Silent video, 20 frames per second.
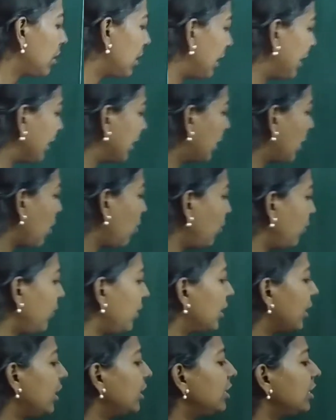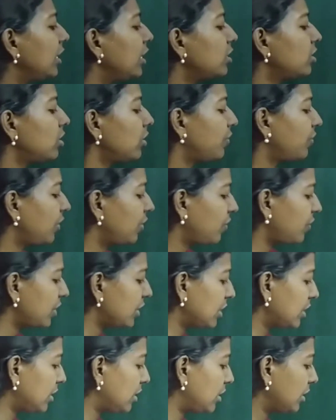Like, how do we write? Instead of the
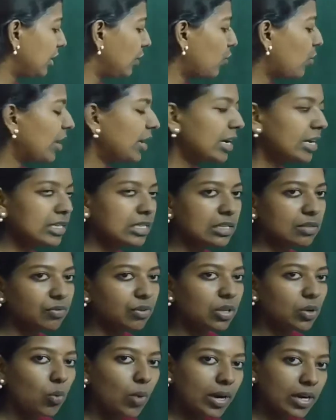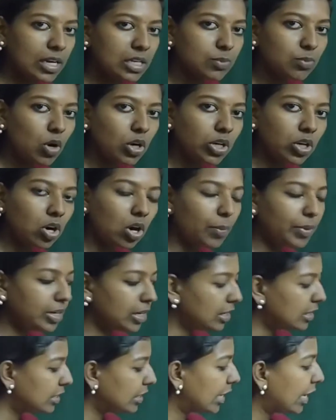first oneness, for the oneness molecular
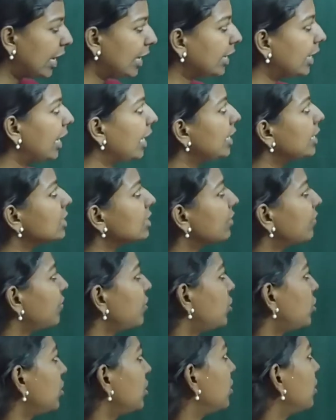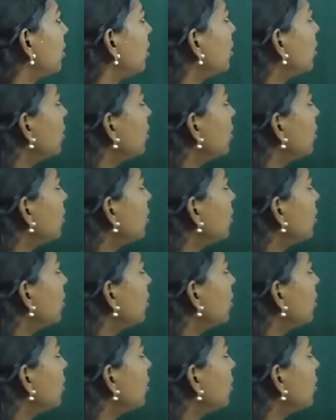orbitals, Kk is sufficient.